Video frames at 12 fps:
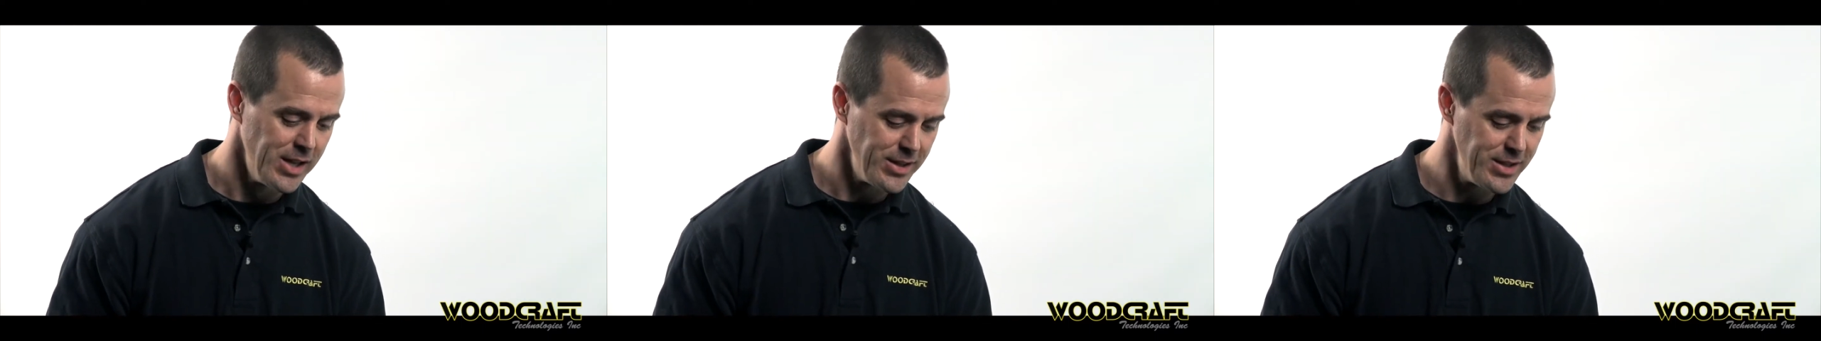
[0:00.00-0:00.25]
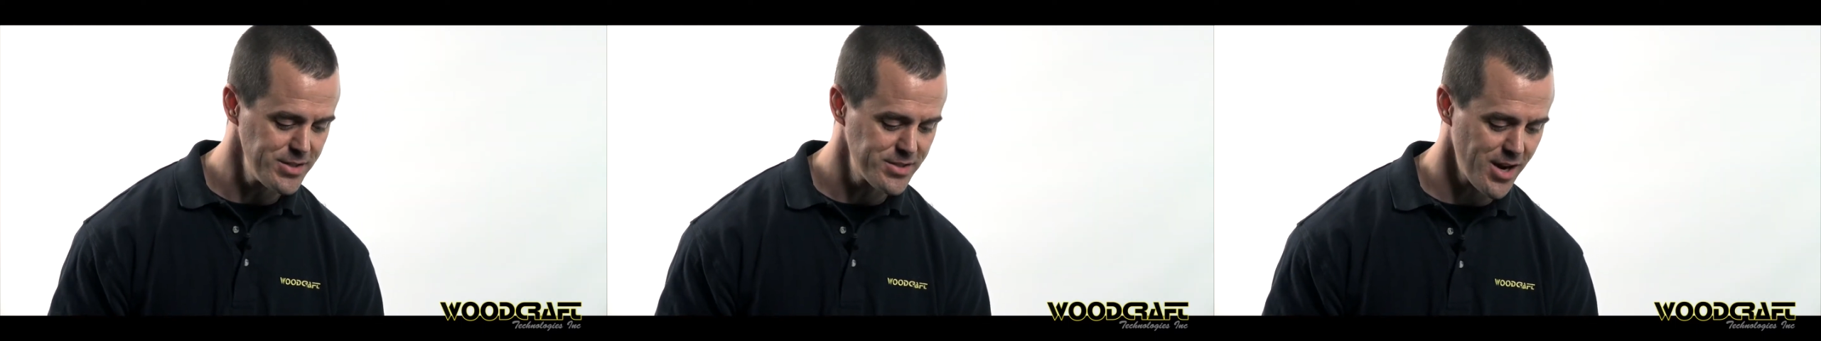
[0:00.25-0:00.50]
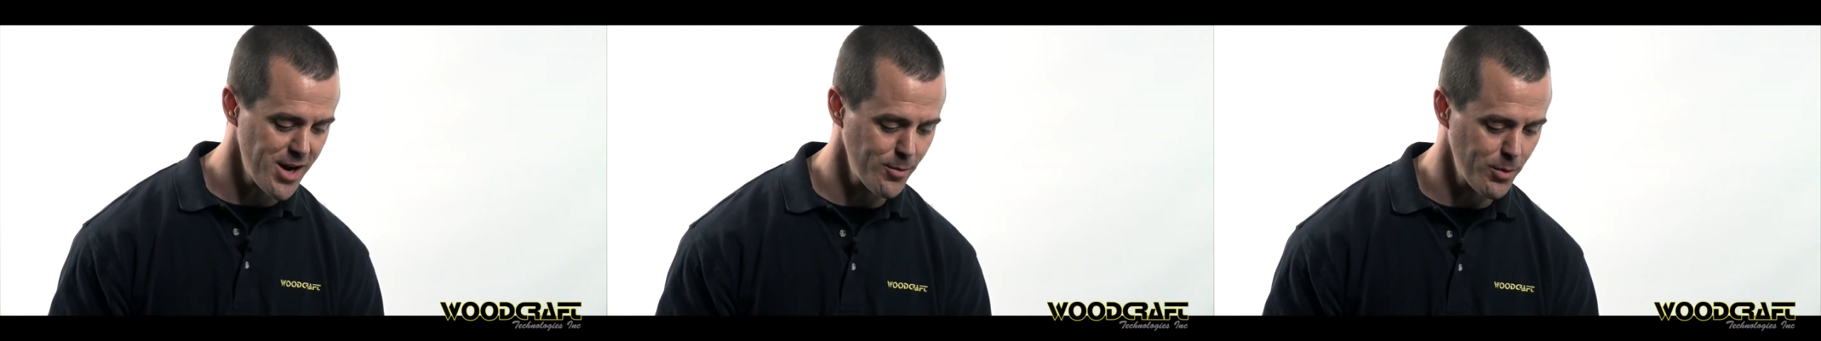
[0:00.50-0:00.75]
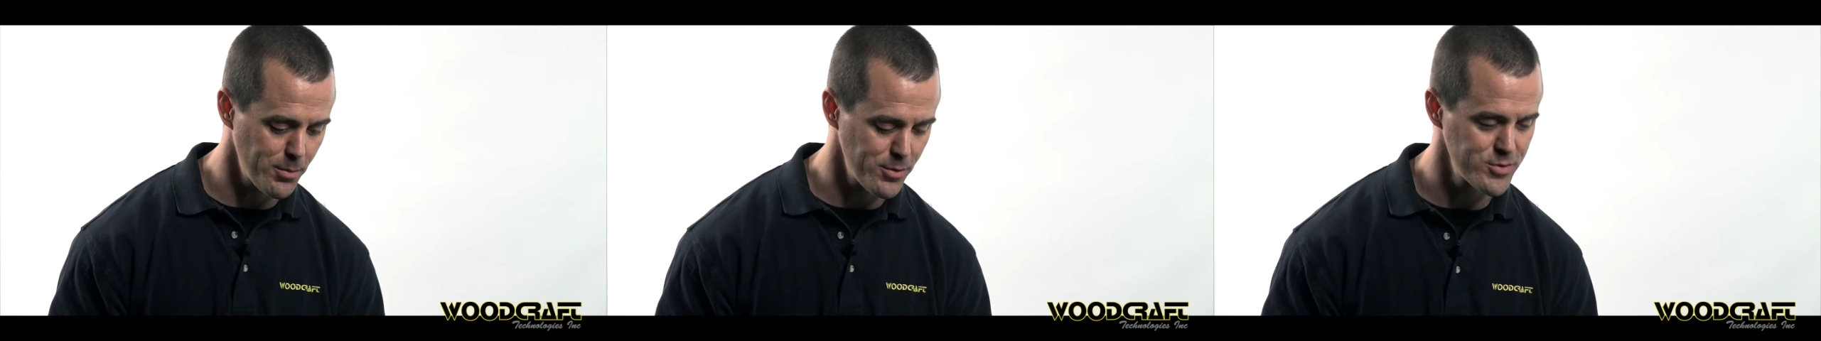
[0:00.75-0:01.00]
These tire
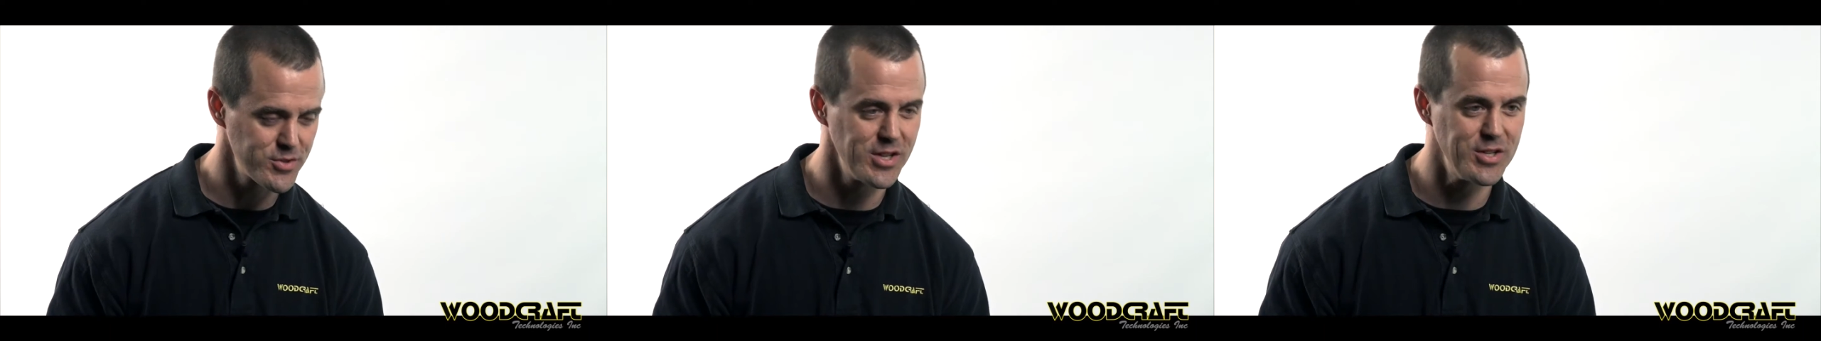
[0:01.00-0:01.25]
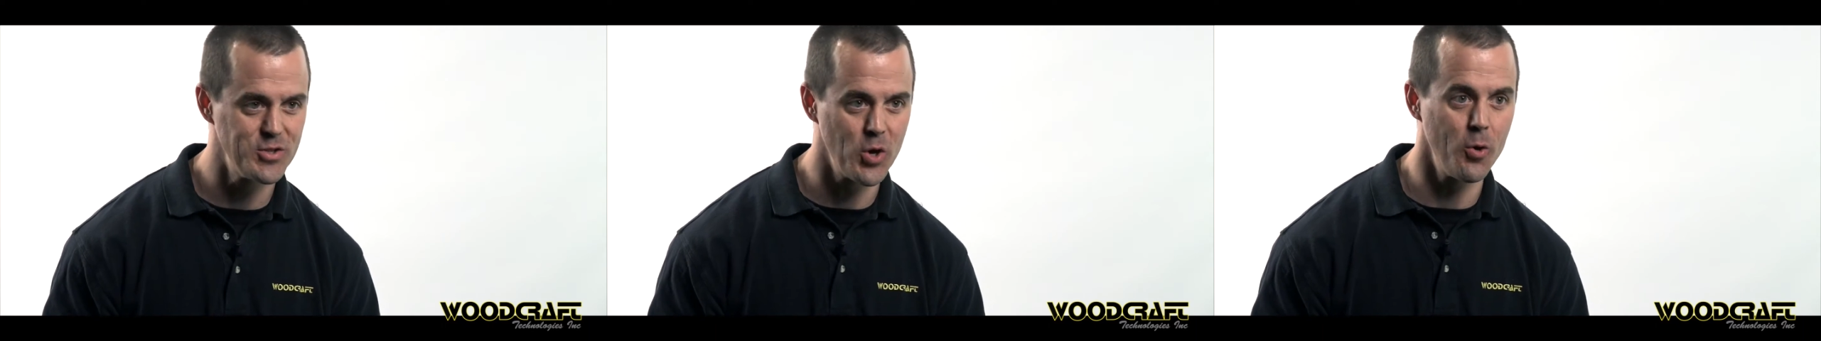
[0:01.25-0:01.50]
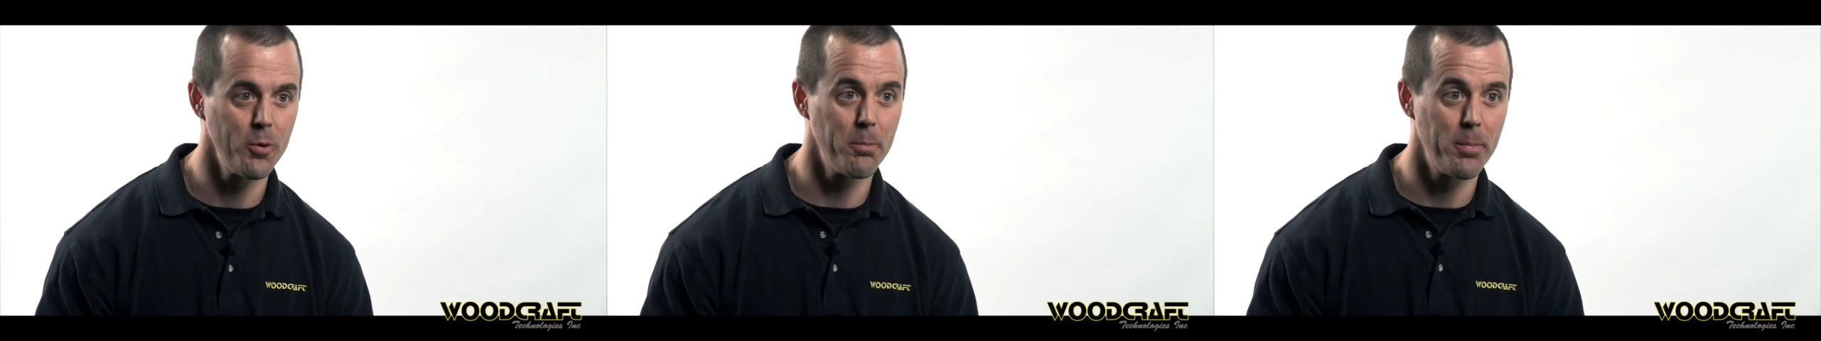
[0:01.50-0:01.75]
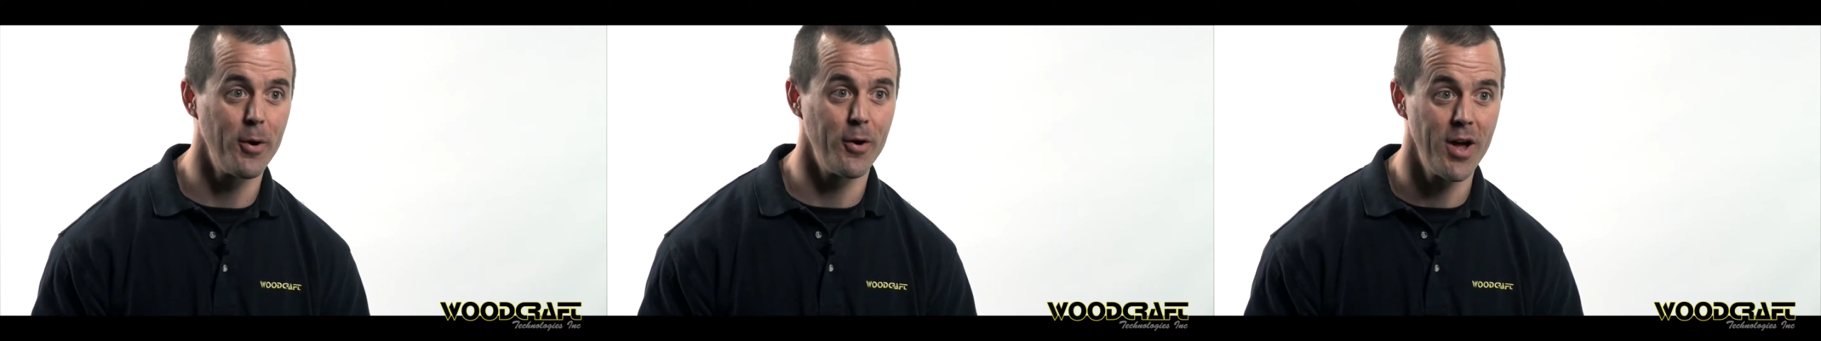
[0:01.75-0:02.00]
warmers don't
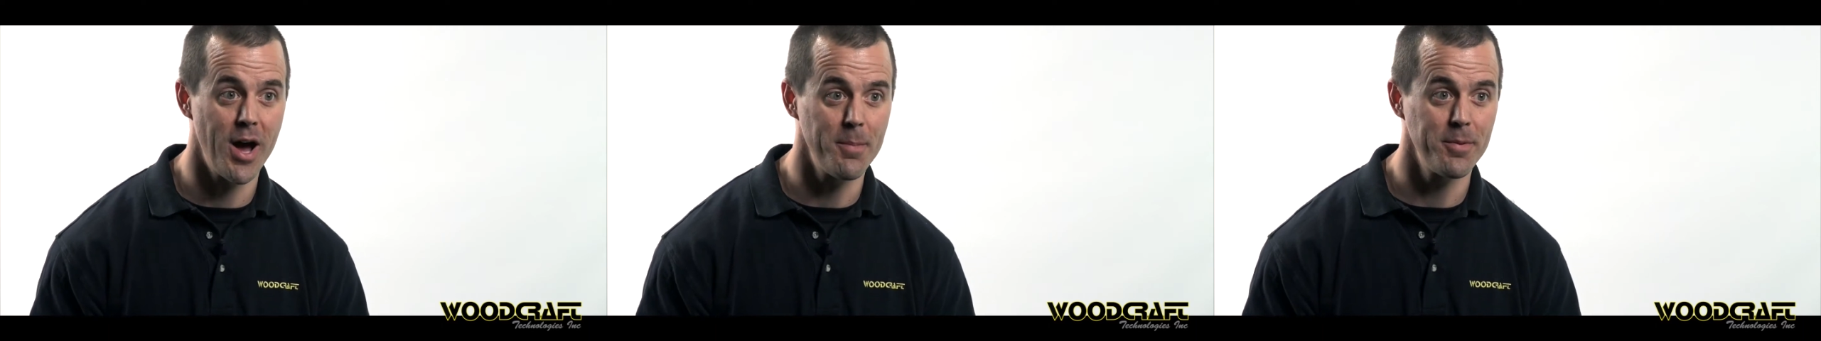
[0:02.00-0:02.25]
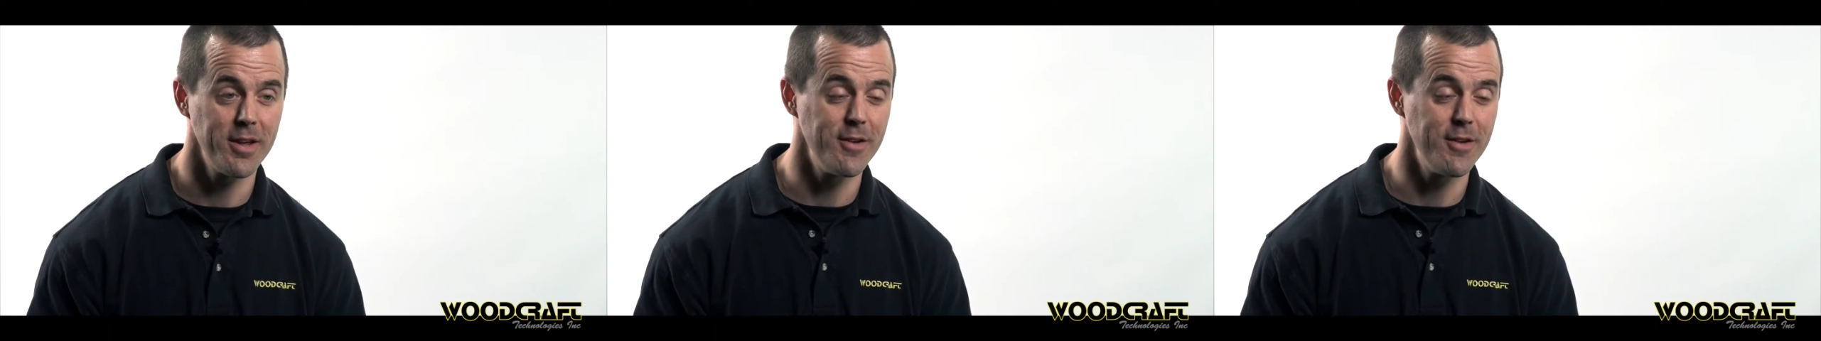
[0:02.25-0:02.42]
burn up